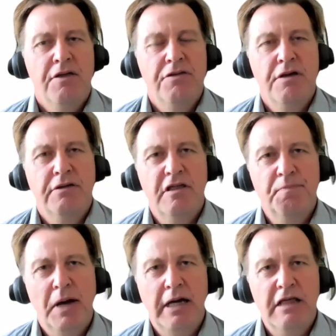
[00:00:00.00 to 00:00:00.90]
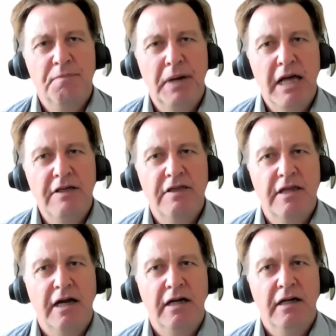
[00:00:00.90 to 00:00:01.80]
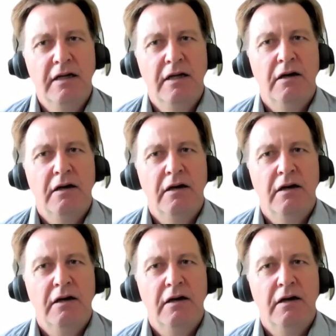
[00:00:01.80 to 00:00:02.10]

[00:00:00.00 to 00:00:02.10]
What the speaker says: So despite its bluster,